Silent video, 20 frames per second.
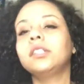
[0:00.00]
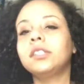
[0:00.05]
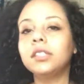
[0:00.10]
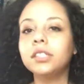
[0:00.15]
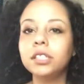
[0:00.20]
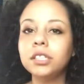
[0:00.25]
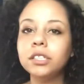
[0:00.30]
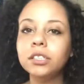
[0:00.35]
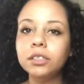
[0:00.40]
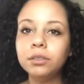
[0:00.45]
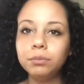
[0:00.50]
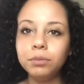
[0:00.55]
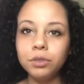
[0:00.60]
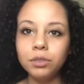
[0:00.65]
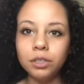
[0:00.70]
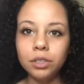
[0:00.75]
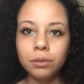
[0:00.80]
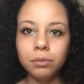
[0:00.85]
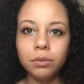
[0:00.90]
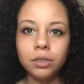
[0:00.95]
These
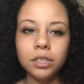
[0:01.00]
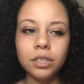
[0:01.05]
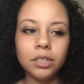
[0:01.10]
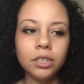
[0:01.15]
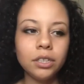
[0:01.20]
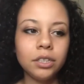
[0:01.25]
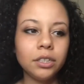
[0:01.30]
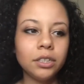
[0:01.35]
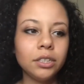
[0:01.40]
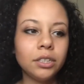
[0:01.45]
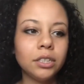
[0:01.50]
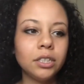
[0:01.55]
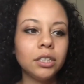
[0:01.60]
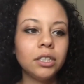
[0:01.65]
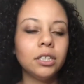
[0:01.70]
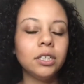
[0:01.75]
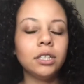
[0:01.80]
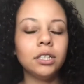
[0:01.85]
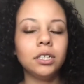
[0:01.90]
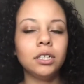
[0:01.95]
beauty blenders.
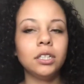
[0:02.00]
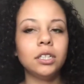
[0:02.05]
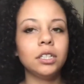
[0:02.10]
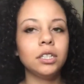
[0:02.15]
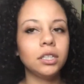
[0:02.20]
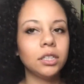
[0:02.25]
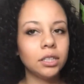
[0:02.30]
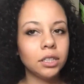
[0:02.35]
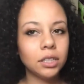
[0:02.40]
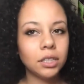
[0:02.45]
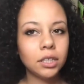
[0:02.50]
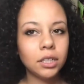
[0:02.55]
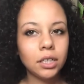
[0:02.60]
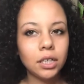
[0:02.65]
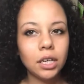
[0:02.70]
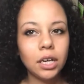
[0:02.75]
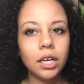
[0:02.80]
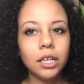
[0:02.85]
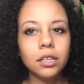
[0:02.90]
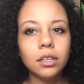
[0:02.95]

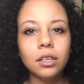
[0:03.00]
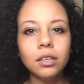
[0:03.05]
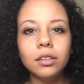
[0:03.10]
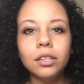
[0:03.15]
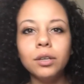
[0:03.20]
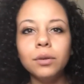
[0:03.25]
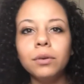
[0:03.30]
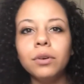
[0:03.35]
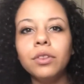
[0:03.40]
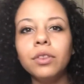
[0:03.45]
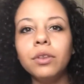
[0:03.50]
I thought they were the